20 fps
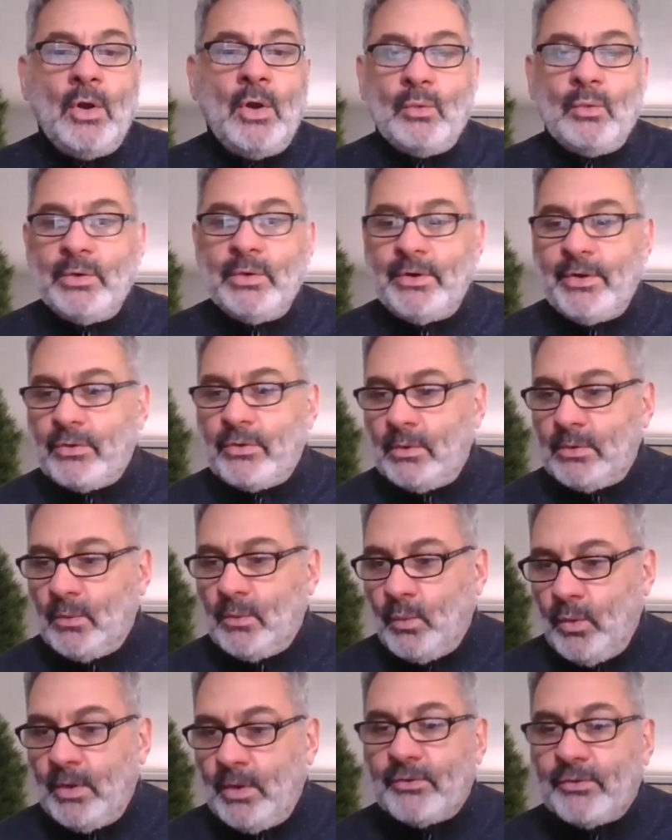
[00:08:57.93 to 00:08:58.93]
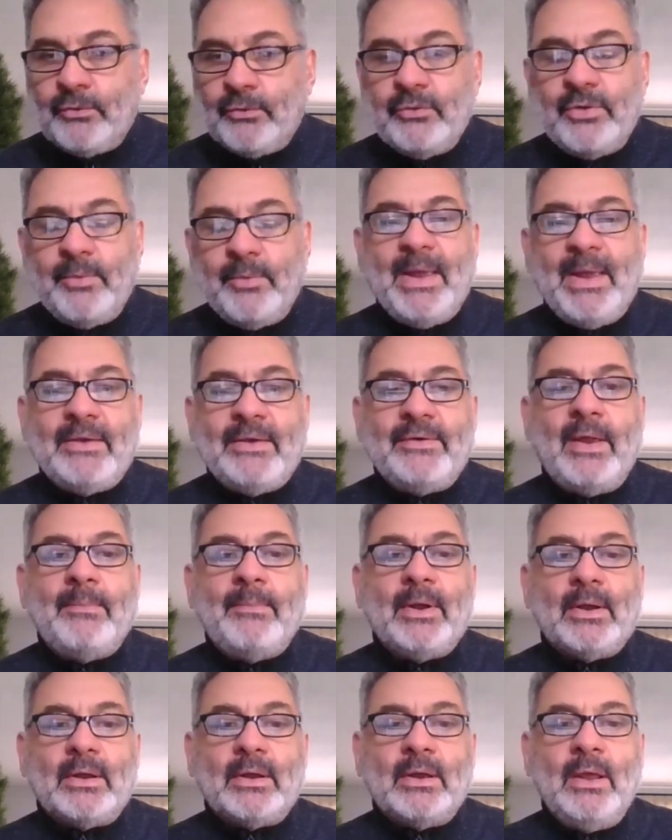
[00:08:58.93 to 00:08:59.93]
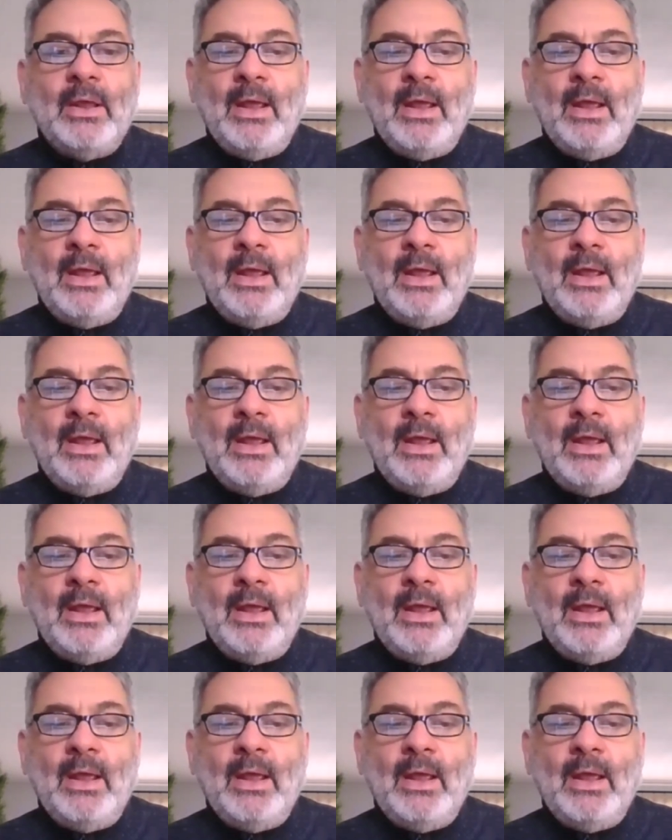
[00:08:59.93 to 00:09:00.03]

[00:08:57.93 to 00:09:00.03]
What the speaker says: really sort of worked through the pandemic,